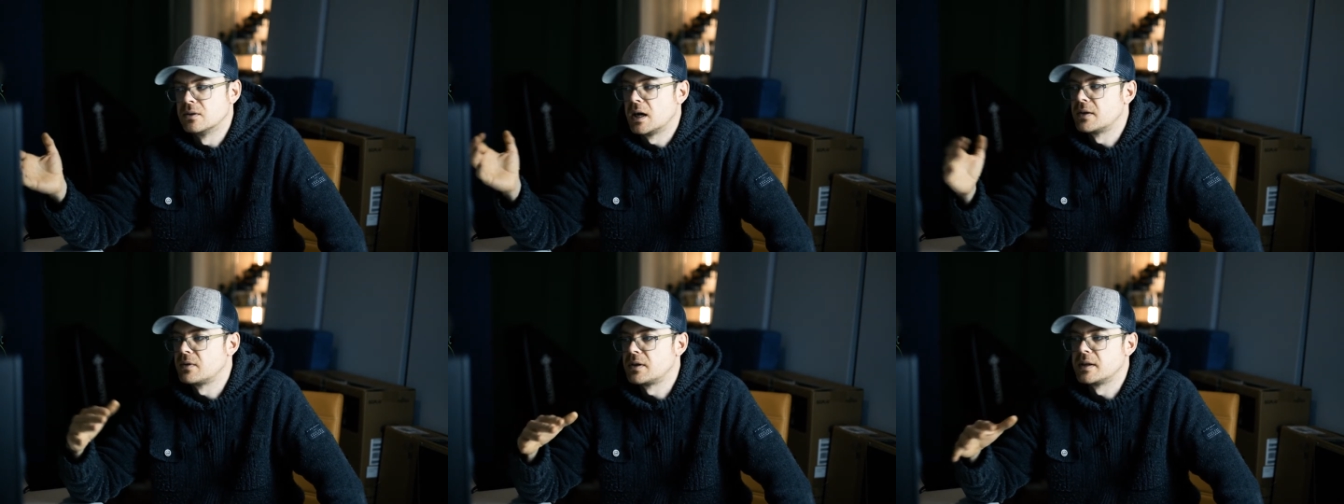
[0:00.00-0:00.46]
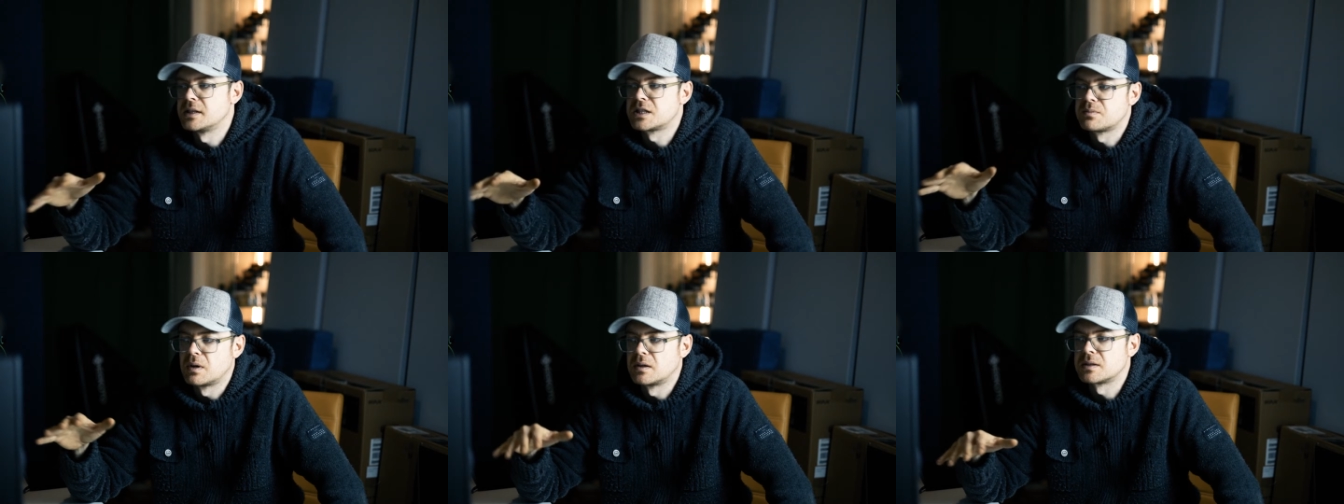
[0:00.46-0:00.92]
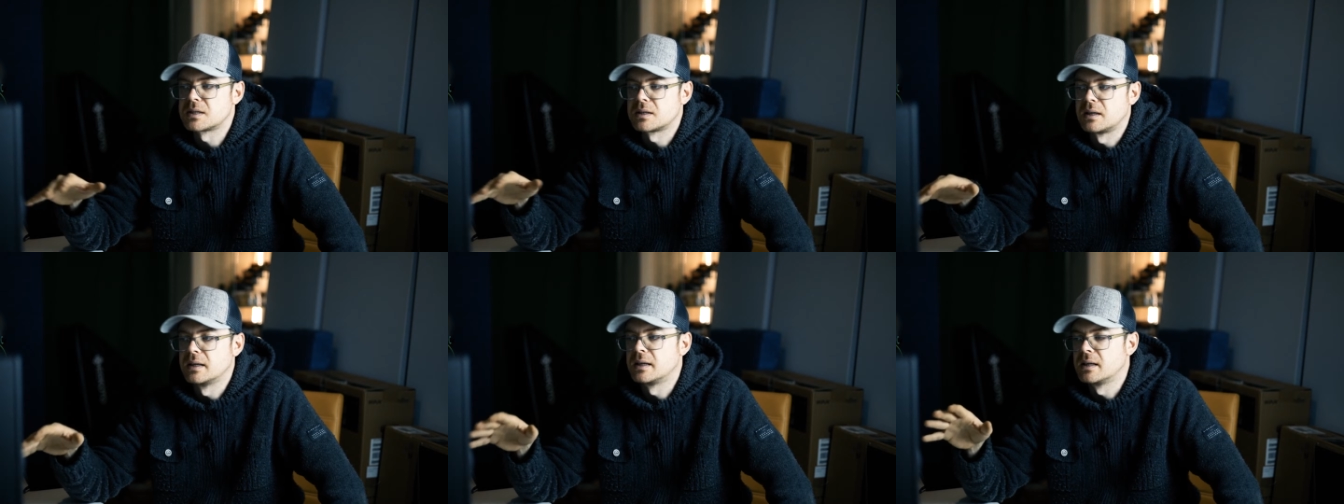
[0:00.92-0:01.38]
everything smells
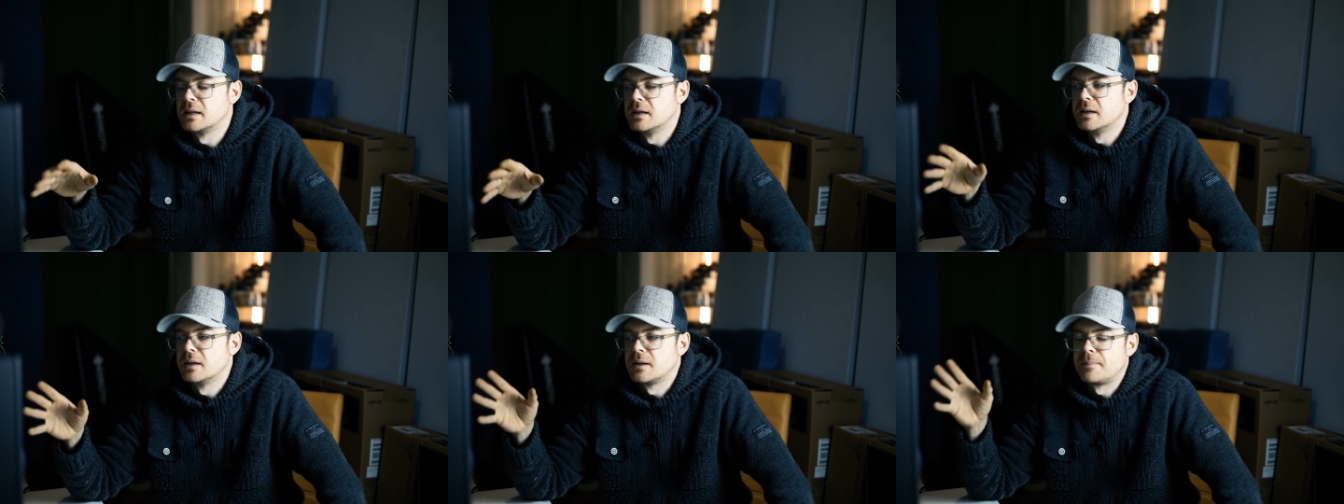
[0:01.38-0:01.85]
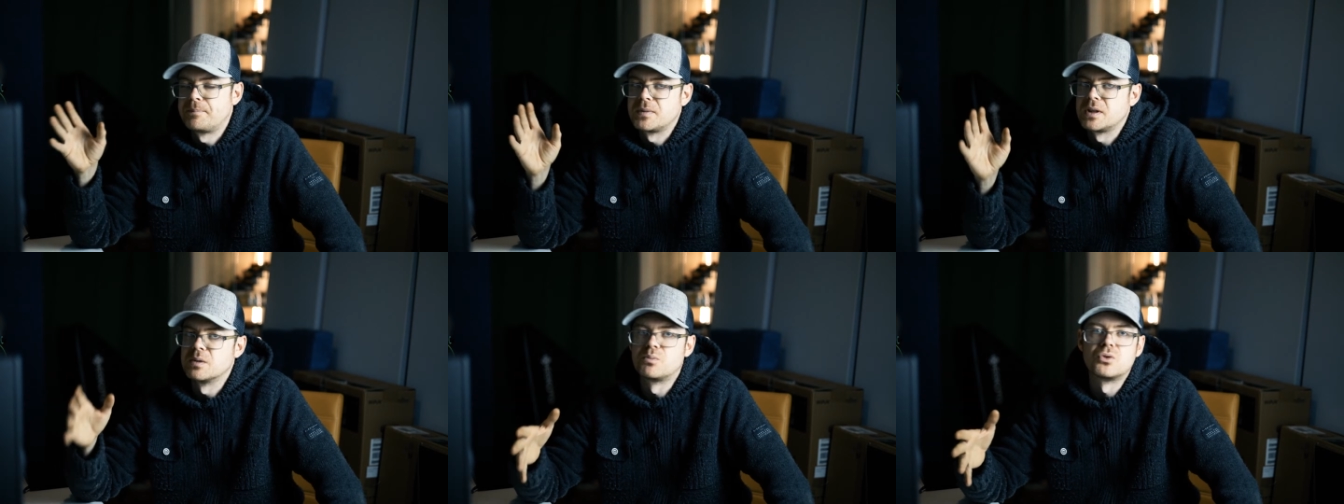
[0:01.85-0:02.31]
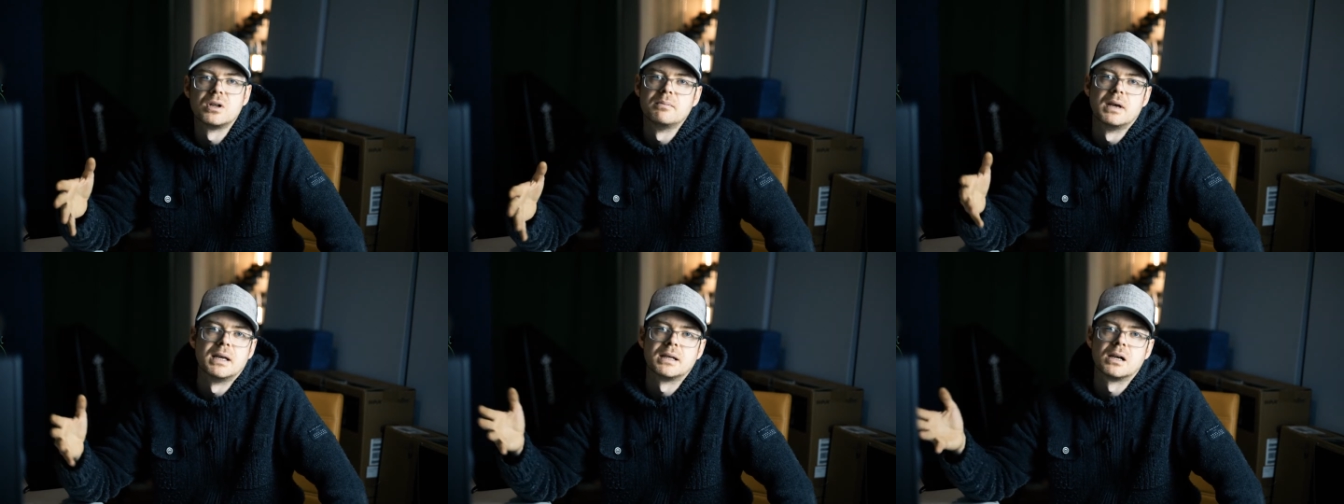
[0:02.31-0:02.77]
like the
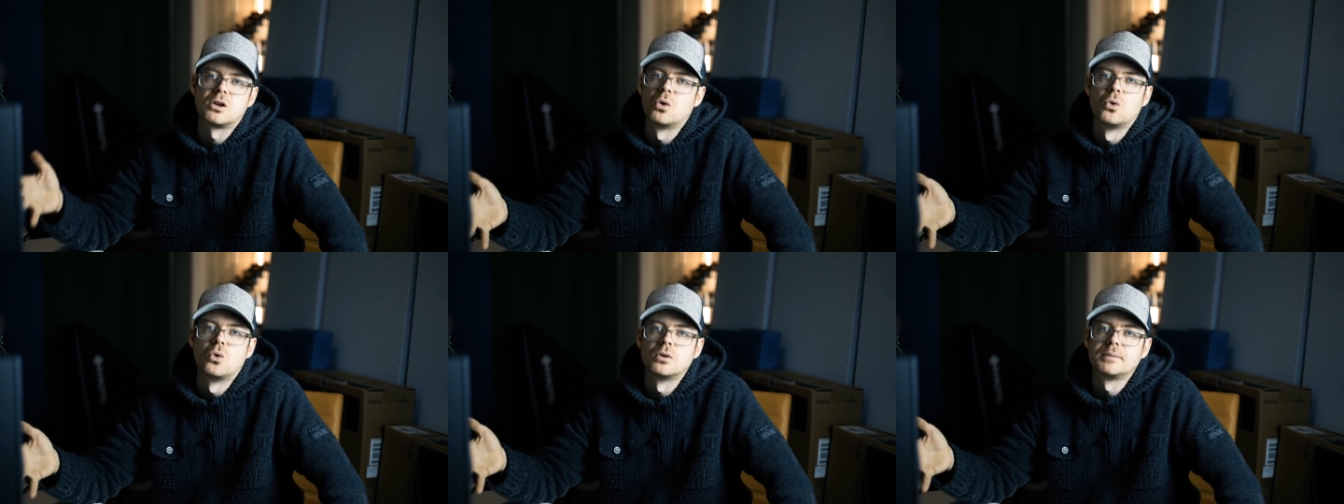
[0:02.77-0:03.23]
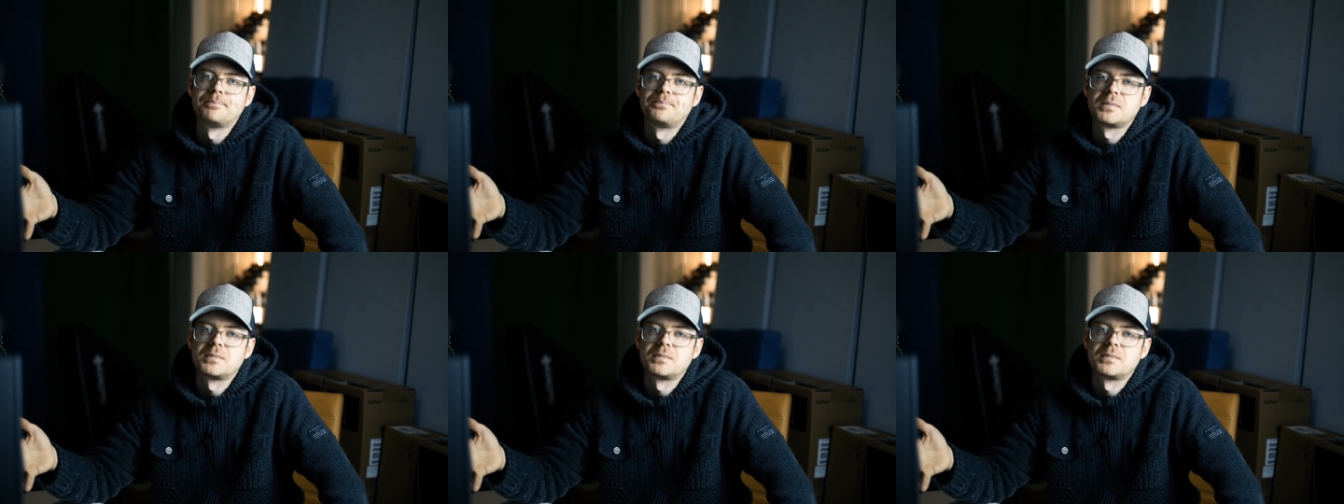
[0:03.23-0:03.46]
pre-made accord.